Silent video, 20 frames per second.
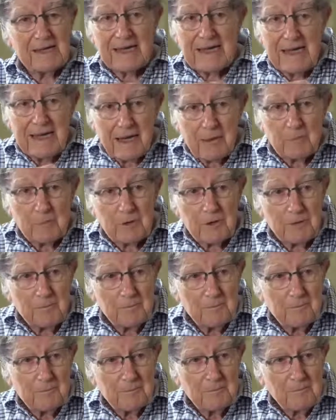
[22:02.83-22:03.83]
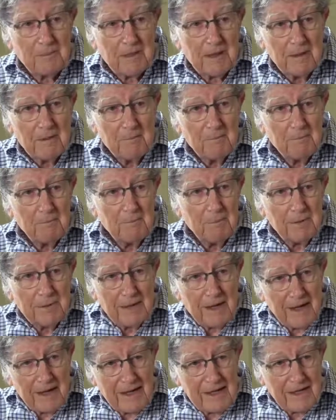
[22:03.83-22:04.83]
camera, but
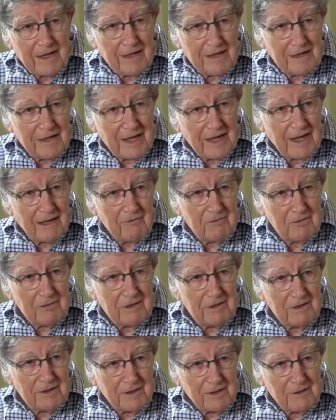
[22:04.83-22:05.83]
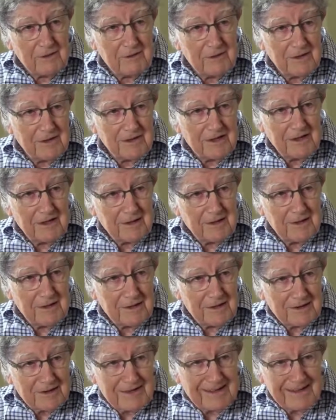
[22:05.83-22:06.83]
I can have a little
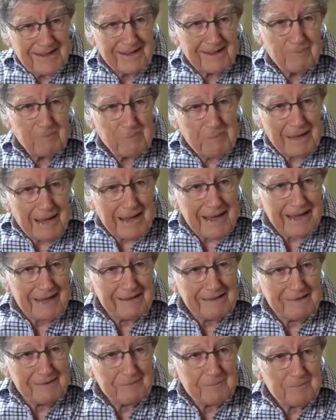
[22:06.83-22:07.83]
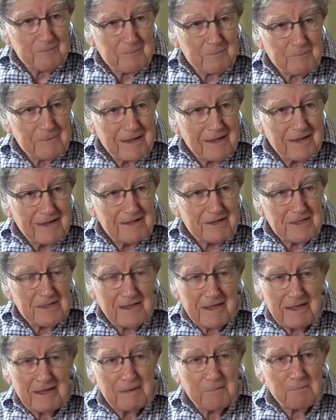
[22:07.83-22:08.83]
pad
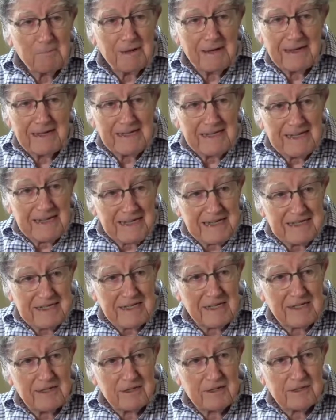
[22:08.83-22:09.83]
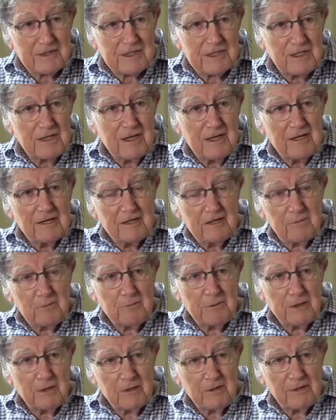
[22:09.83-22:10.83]
to get my details to
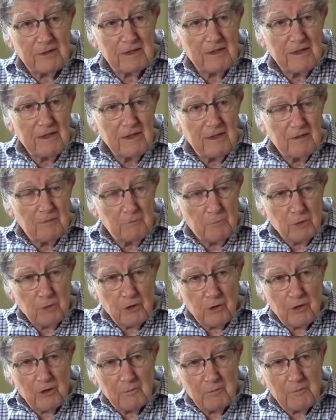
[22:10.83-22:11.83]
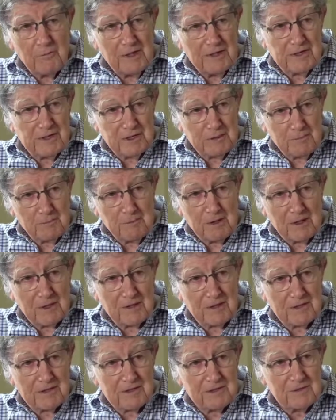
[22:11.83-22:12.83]
put on my ship
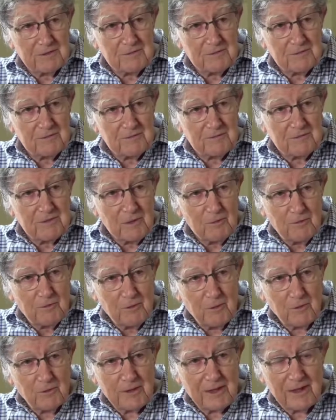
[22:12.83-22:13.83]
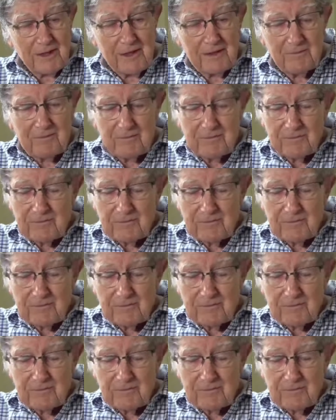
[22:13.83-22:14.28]
models. Okay?